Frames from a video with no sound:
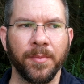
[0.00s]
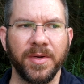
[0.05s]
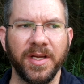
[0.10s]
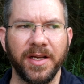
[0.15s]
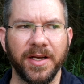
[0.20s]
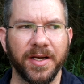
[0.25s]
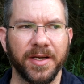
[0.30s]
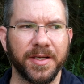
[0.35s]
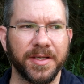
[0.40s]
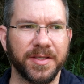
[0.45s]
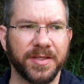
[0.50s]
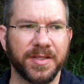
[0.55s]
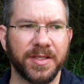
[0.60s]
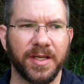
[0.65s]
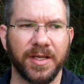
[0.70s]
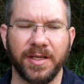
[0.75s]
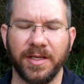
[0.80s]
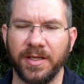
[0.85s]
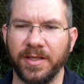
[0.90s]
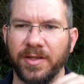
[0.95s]

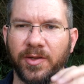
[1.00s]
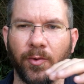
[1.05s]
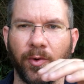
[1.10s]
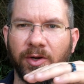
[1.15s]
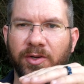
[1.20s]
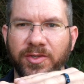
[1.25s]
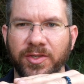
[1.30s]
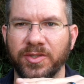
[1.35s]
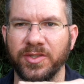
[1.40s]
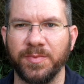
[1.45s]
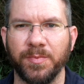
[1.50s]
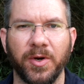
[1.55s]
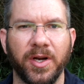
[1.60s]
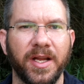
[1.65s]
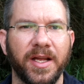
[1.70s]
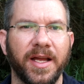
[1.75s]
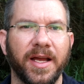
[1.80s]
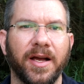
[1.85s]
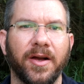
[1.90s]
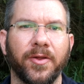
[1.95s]
because the oils are
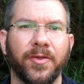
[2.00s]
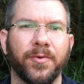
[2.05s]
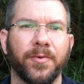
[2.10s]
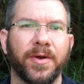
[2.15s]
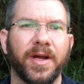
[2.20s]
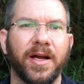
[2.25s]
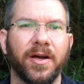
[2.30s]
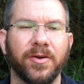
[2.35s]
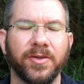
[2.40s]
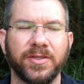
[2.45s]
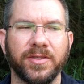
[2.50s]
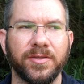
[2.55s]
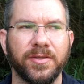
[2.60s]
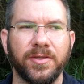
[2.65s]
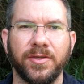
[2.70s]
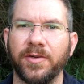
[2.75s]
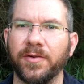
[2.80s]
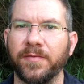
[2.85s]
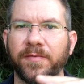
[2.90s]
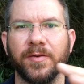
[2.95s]
spreading out throughout
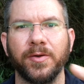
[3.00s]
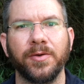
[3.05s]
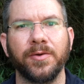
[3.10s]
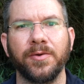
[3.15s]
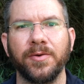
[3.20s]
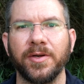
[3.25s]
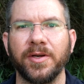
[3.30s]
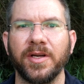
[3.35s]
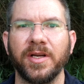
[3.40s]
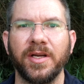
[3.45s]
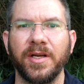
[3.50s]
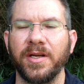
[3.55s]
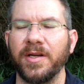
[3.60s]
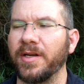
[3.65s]
your food,